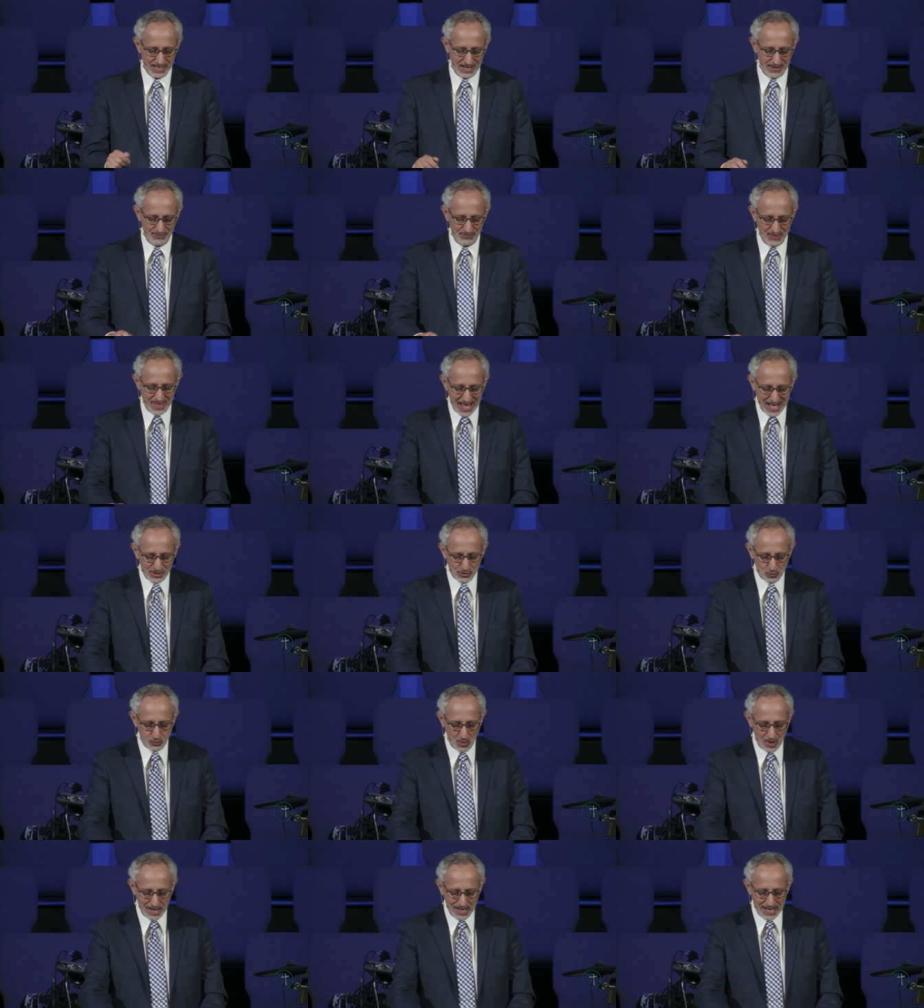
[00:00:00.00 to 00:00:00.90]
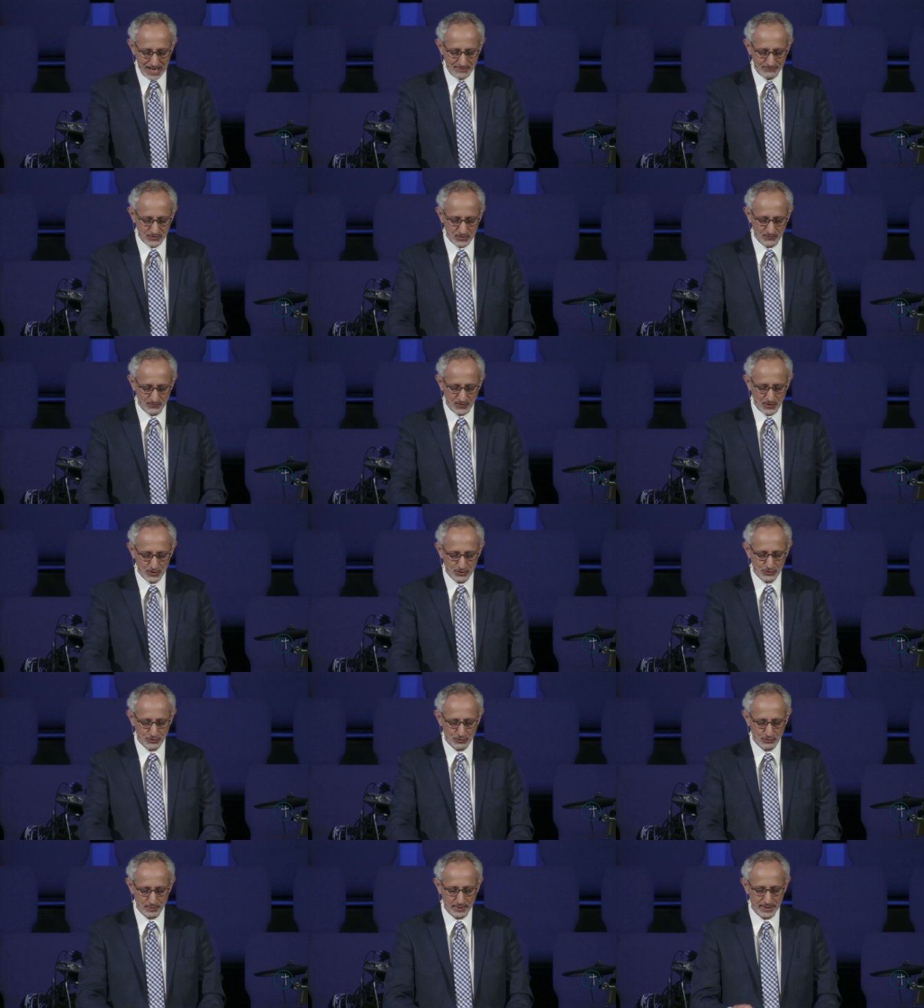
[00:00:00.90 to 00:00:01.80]
And that's why, after
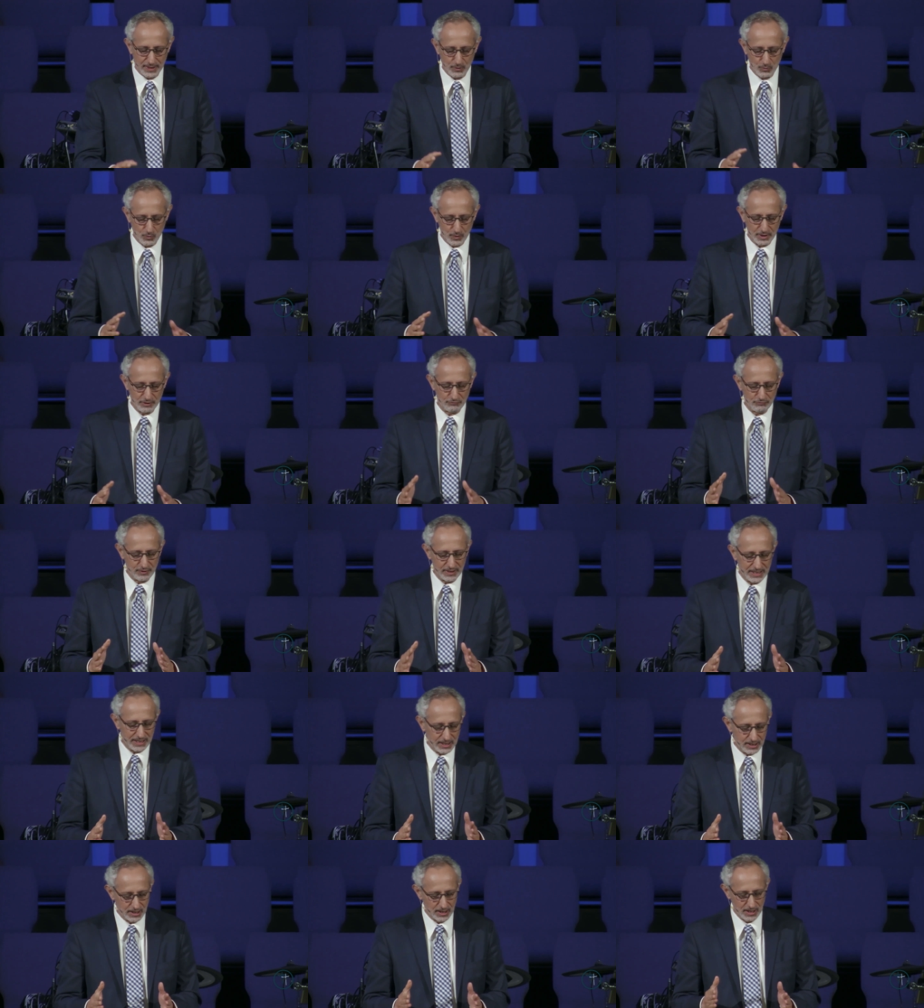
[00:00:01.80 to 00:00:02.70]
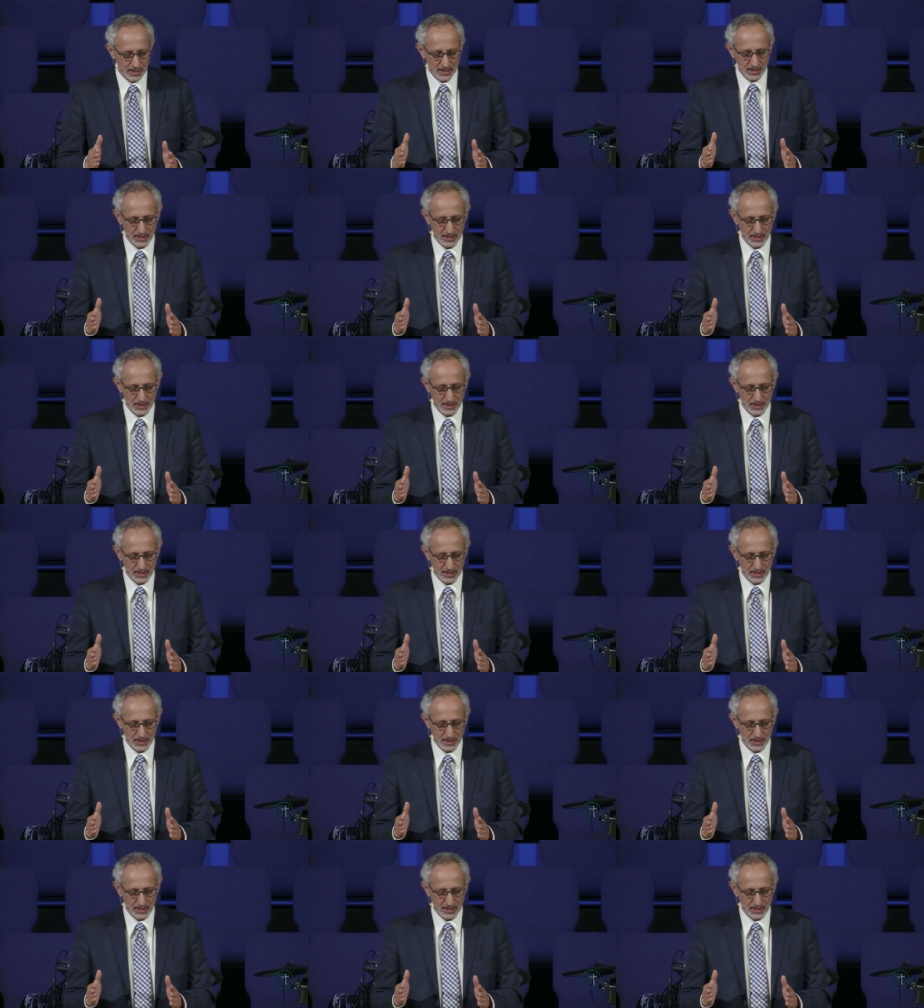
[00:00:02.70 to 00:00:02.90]
verse 3, we read